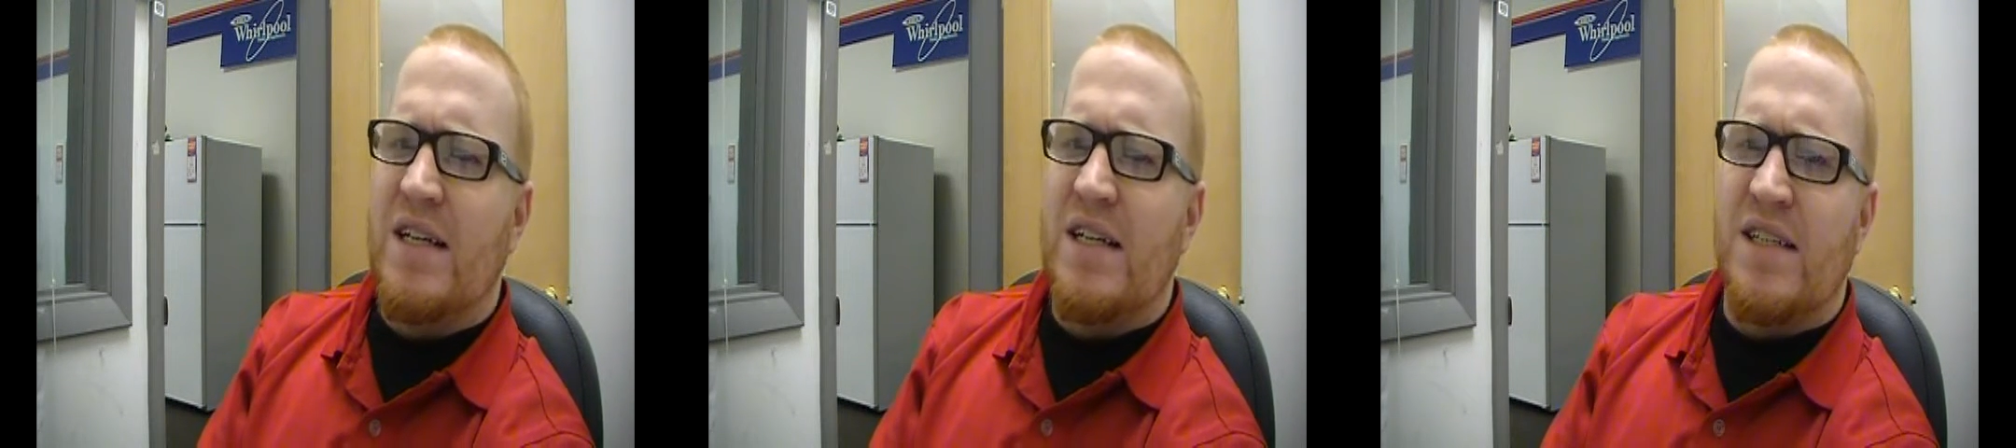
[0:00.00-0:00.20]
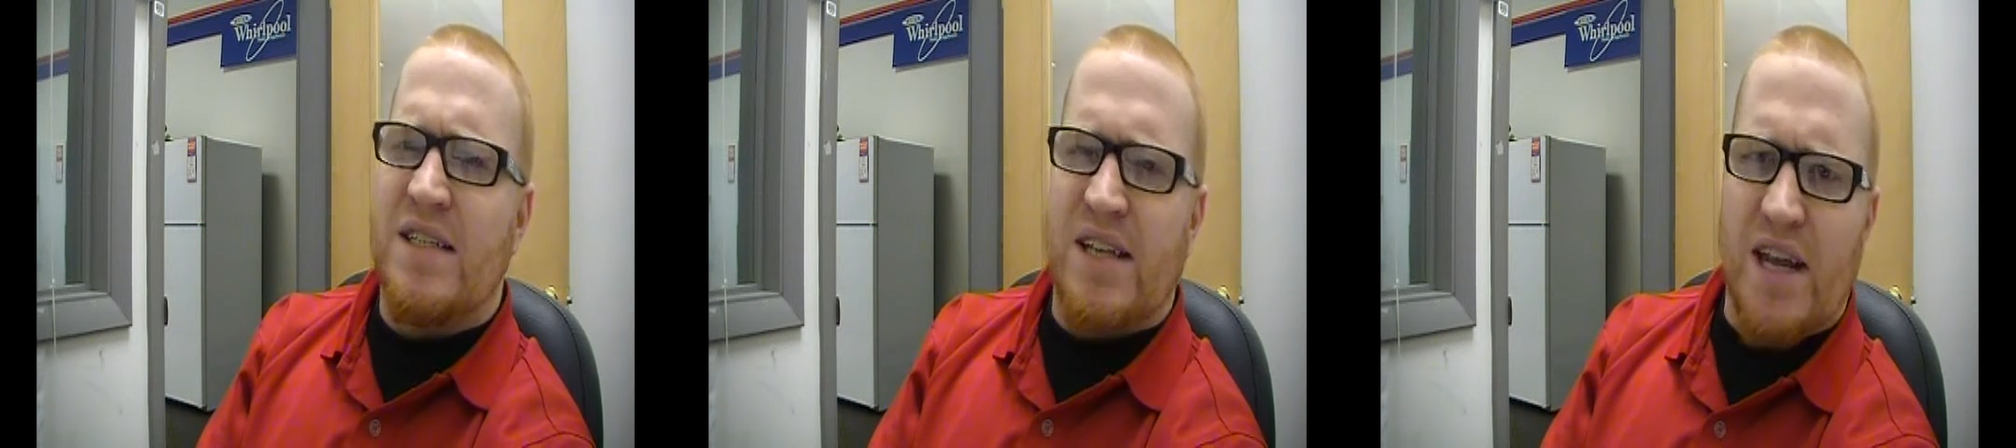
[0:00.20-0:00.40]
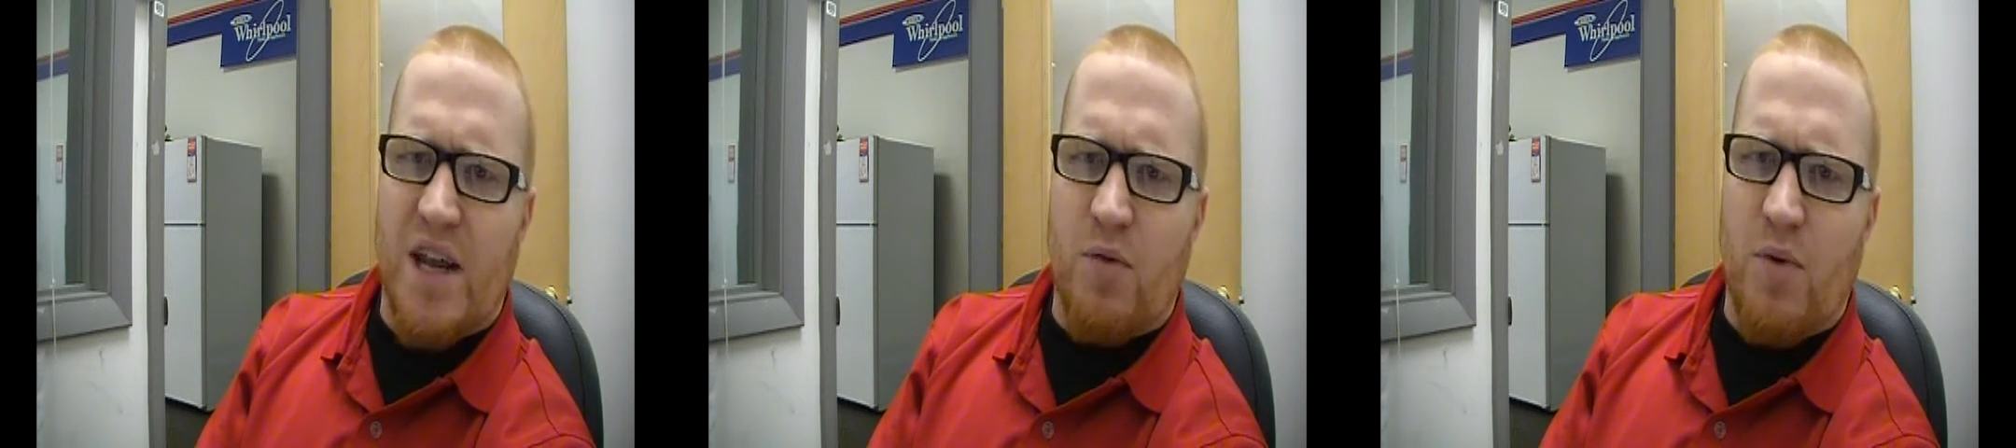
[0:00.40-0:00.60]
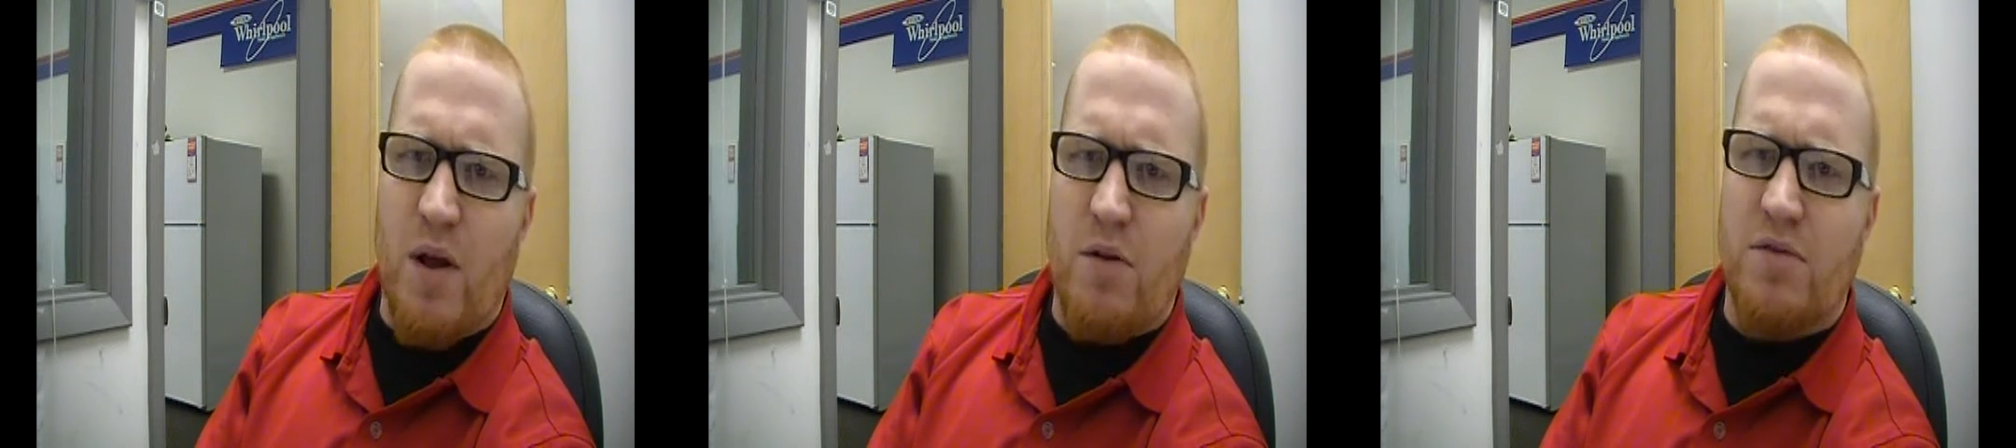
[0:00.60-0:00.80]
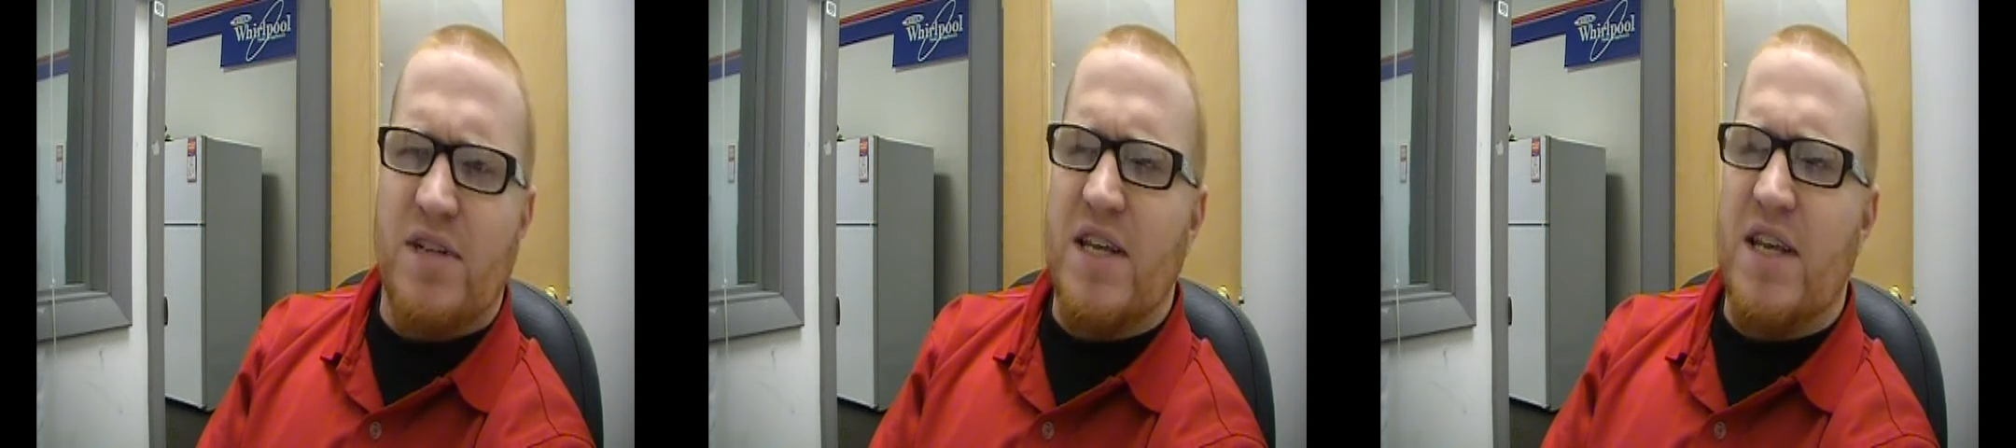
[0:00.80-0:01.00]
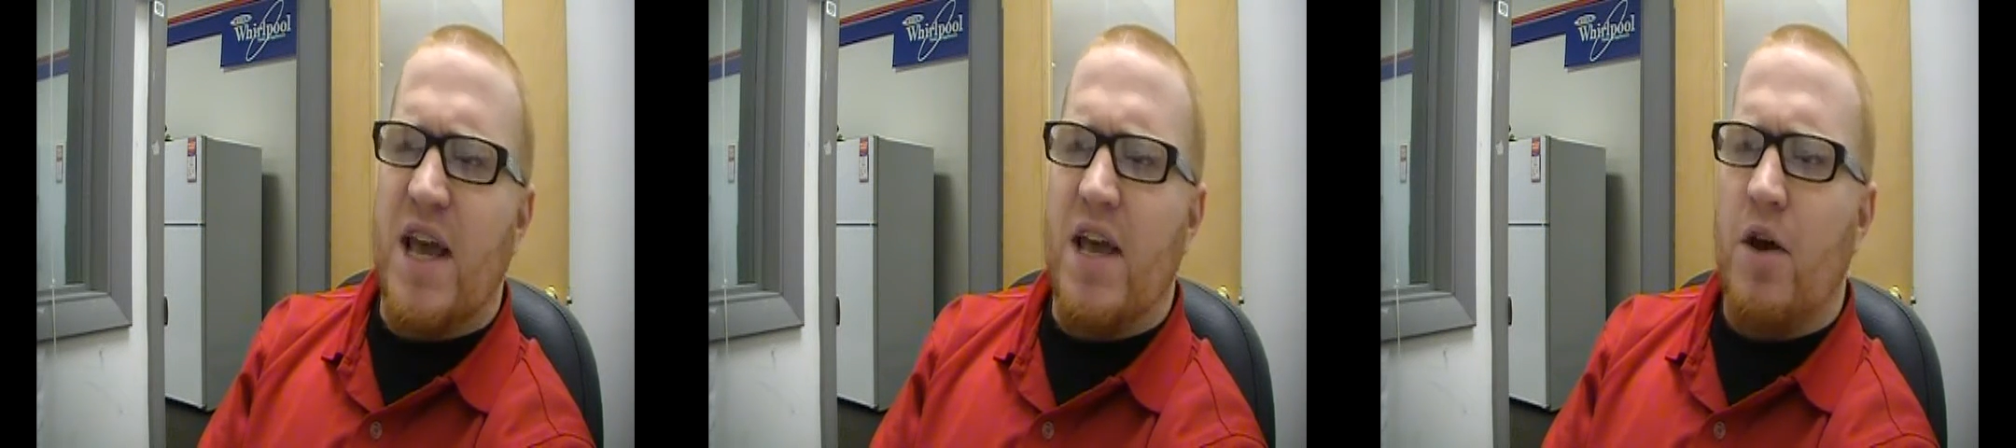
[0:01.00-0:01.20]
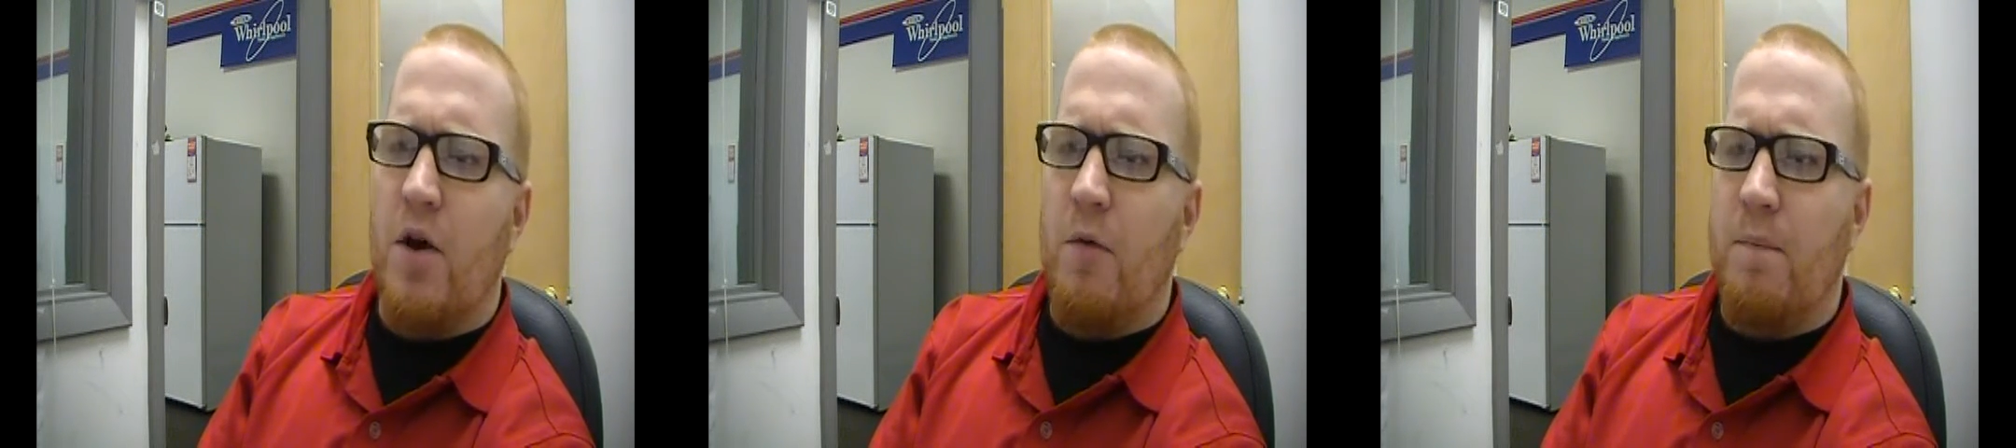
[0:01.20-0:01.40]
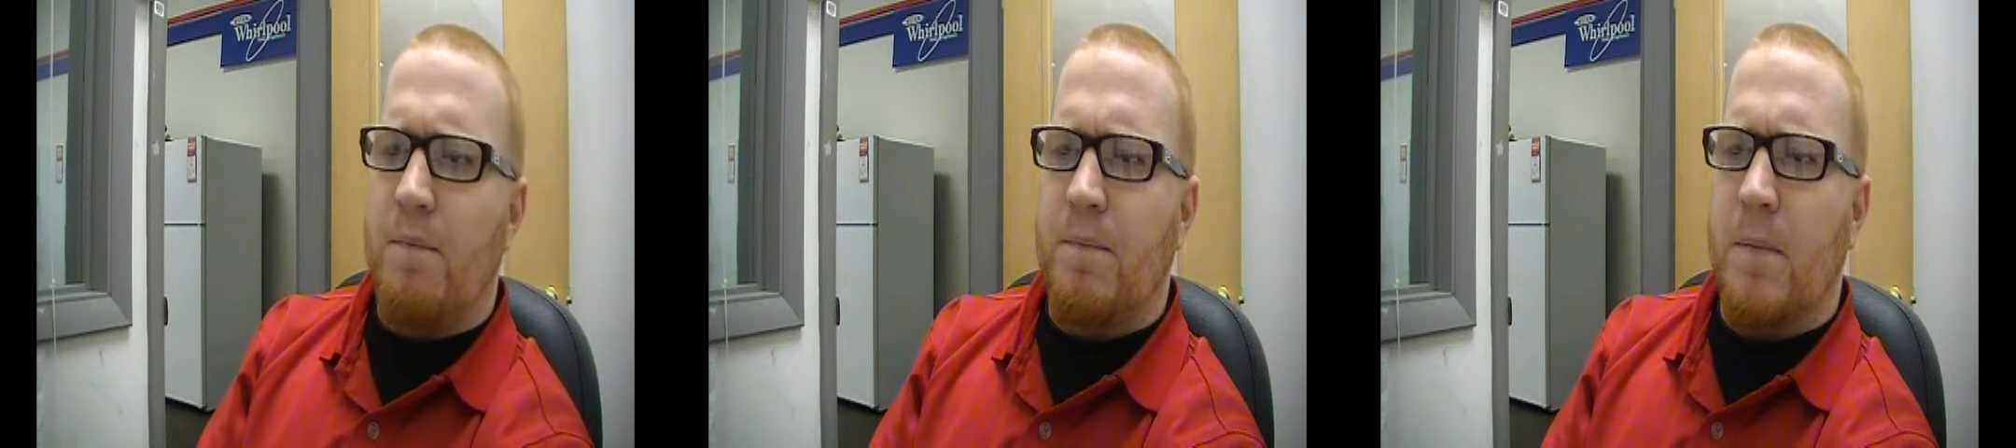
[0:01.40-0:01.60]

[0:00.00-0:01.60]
second round TKO.